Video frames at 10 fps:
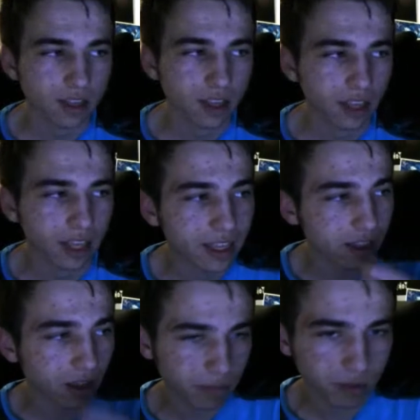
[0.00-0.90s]
hit
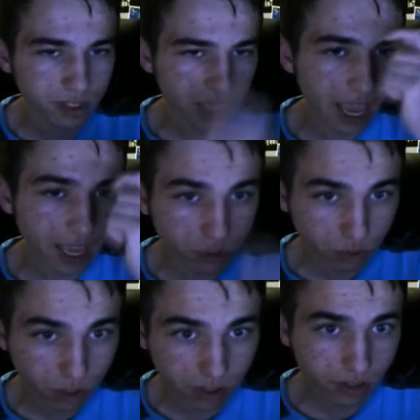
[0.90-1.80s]
numbers and
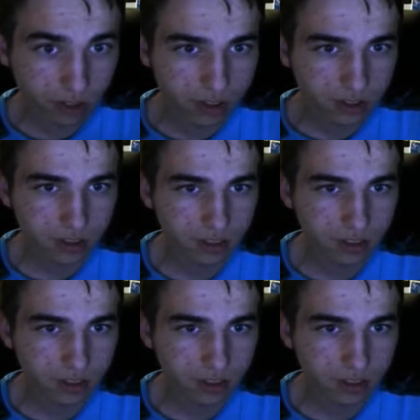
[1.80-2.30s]
draw cards,